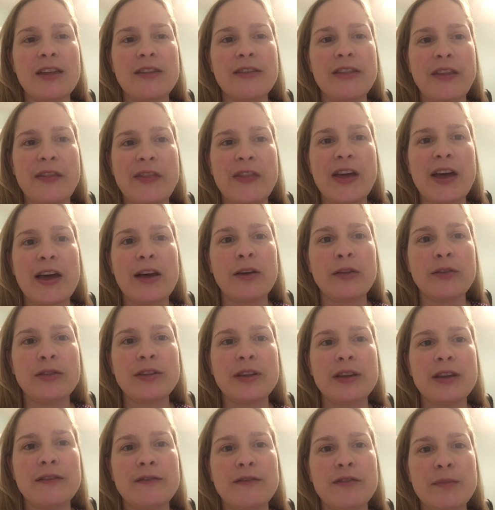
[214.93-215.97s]
that the health
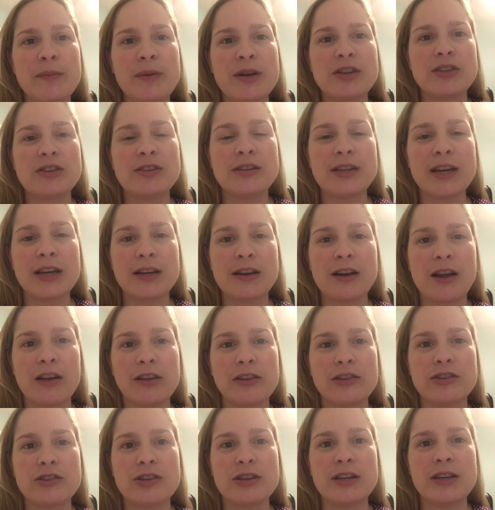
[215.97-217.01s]
information
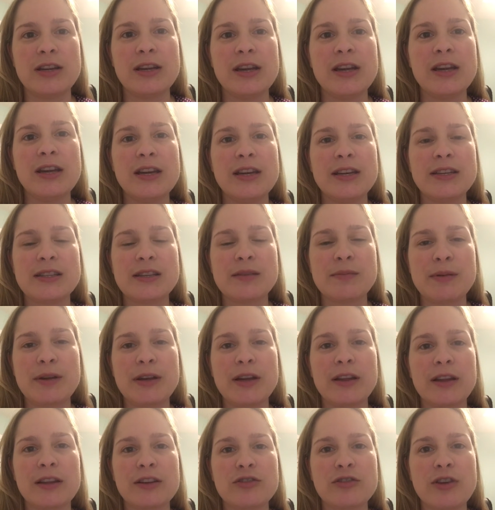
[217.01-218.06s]
technology is to be
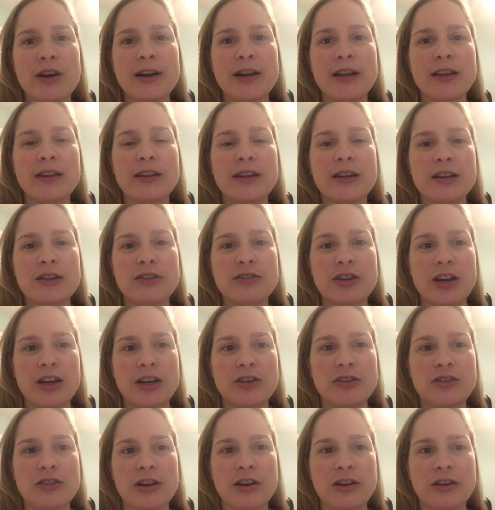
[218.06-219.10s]
electronically
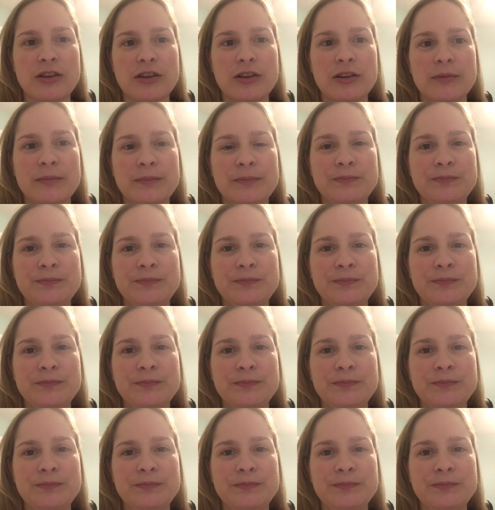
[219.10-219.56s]
exchanged under.